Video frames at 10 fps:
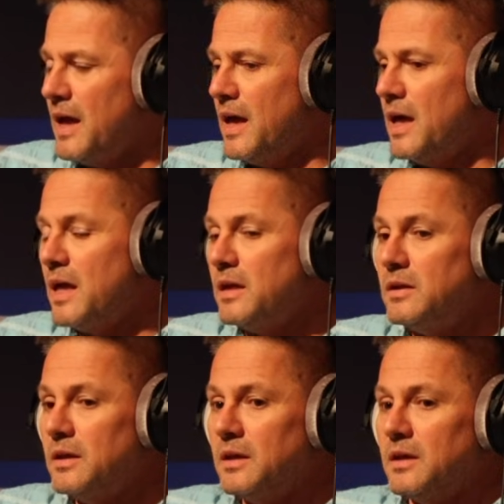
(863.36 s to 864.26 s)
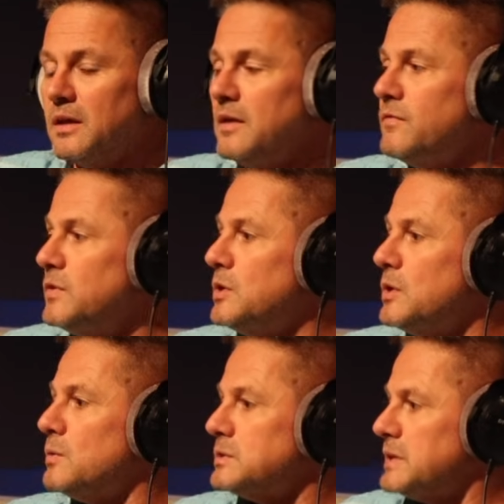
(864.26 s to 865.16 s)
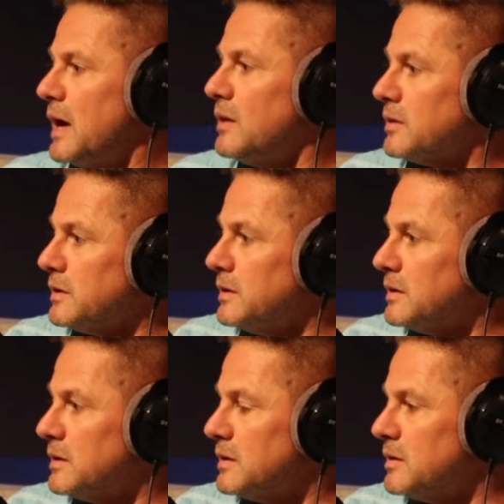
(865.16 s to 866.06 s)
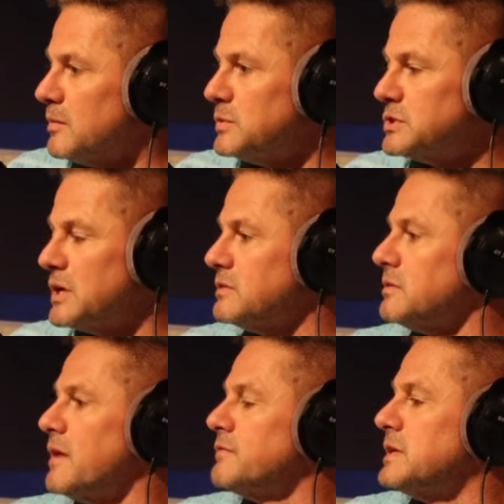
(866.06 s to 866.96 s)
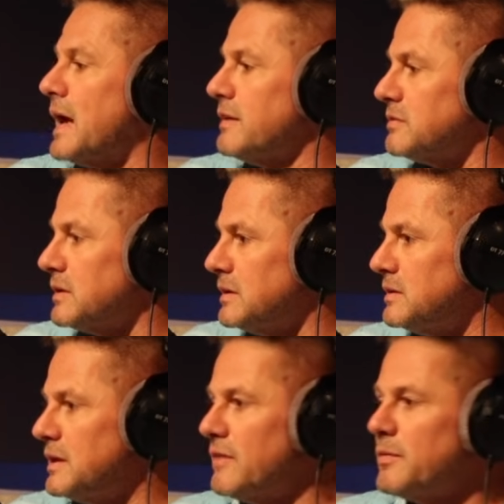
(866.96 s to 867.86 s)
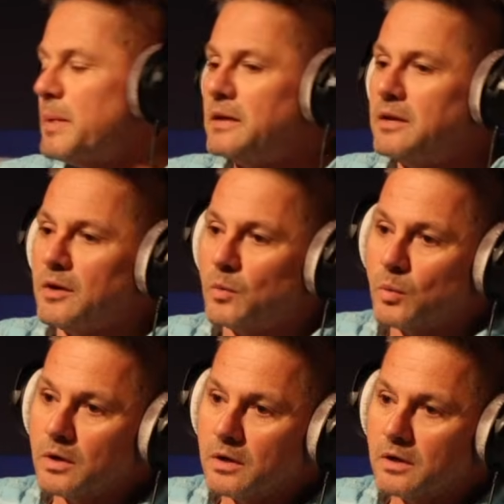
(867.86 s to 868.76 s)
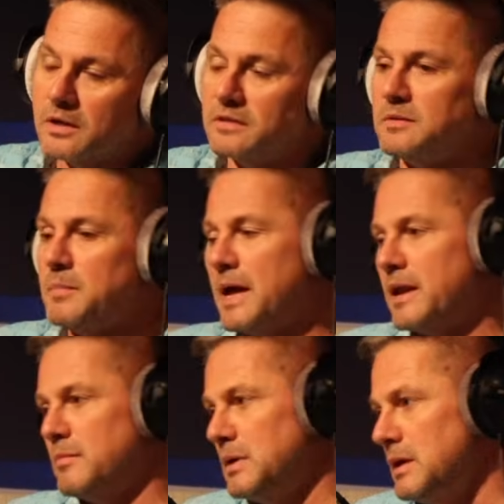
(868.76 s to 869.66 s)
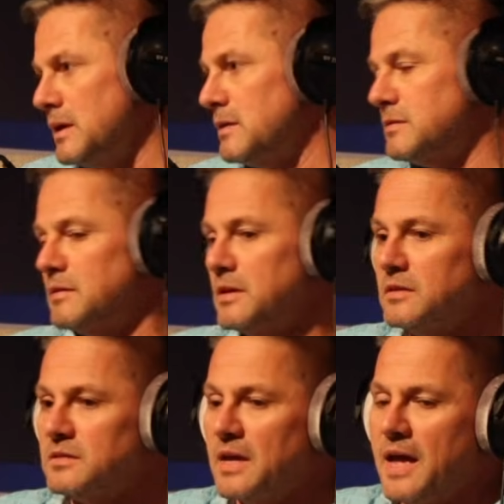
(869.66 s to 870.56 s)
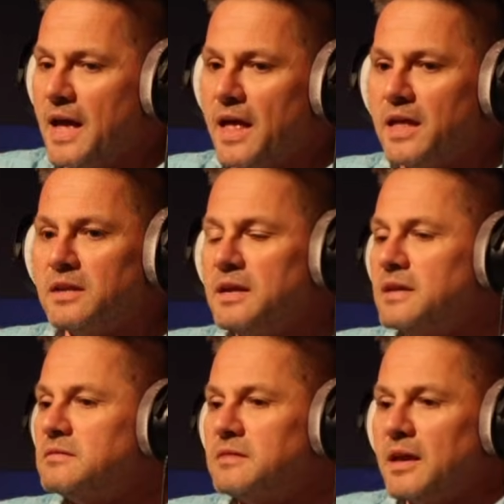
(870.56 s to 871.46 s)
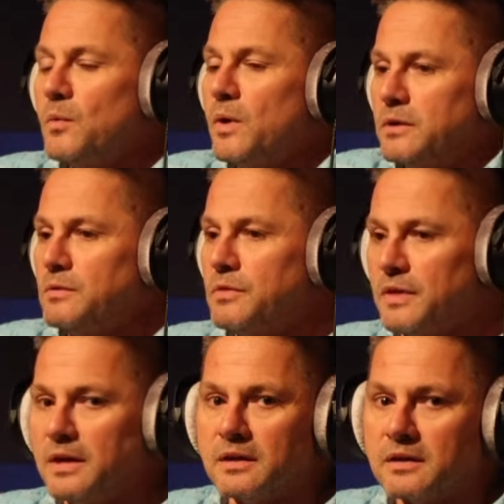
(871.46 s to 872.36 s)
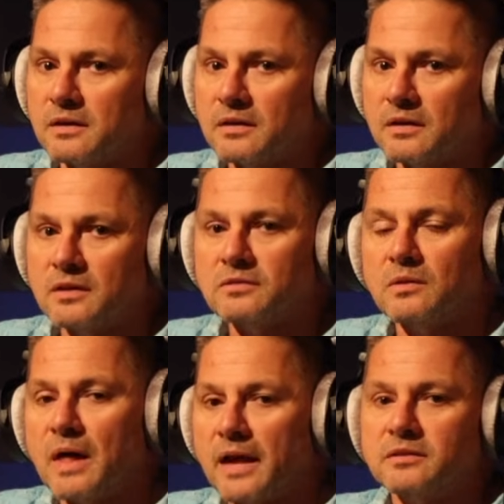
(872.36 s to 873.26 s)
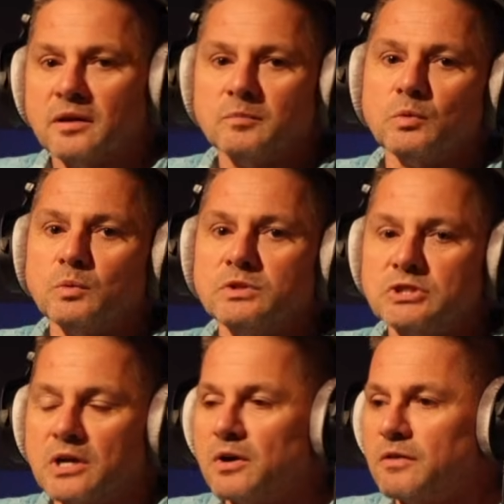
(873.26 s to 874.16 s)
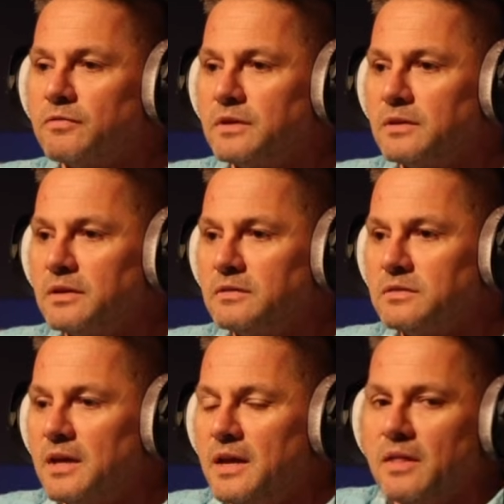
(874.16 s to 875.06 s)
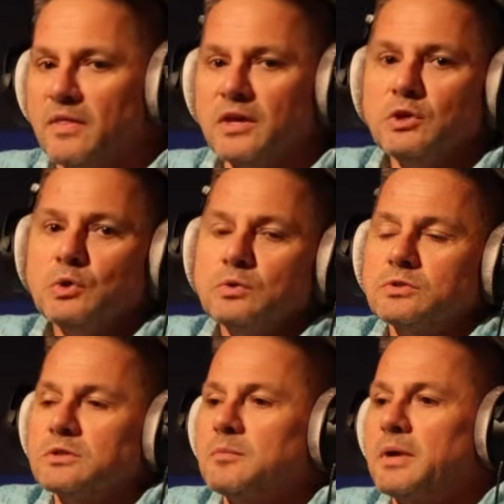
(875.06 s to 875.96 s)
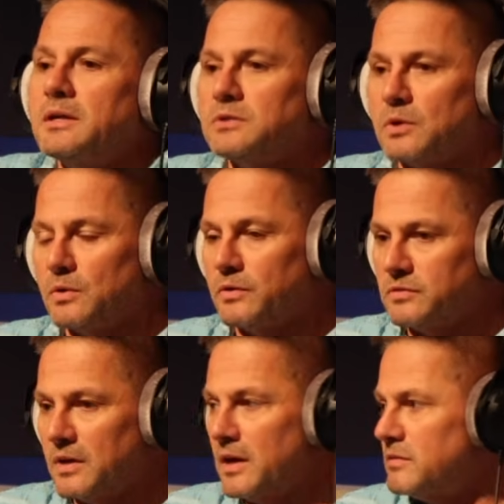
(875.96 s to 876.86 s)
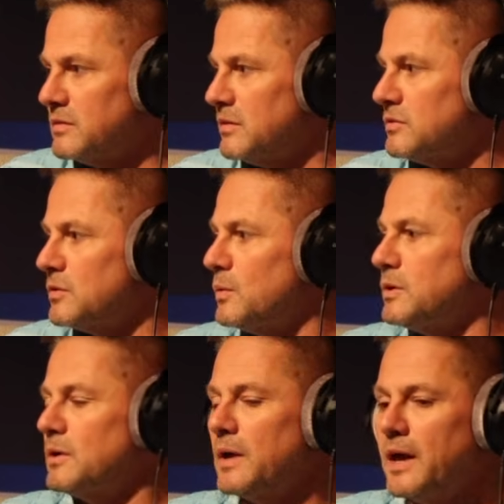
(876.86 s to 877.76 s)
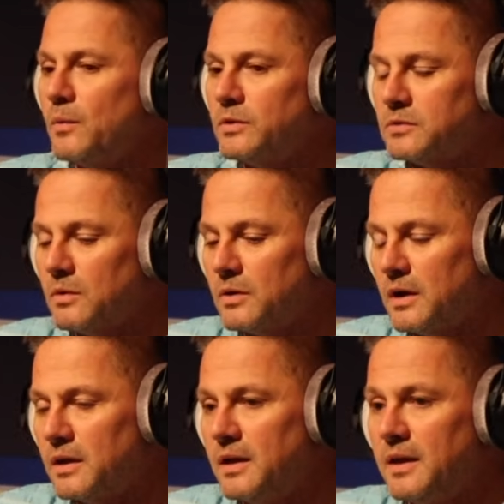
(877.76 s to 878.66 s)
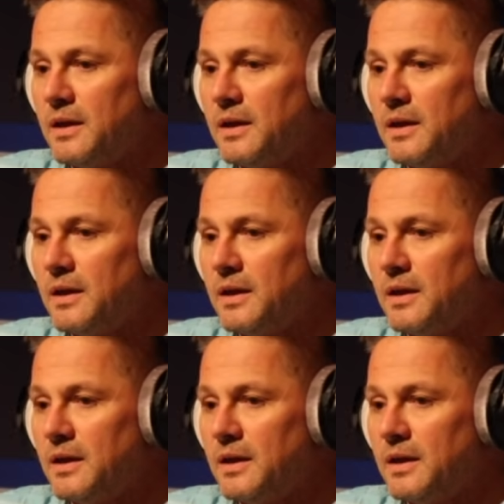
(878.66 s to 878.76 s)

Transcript: And if you don't tell her, Michelle's left guessing. Did he have a bad day at work? Is he mad at me? Is he this? And say what you think. Because a lot of times when we share our feelings, they usually make total sense. So when you go, hey, what's going on?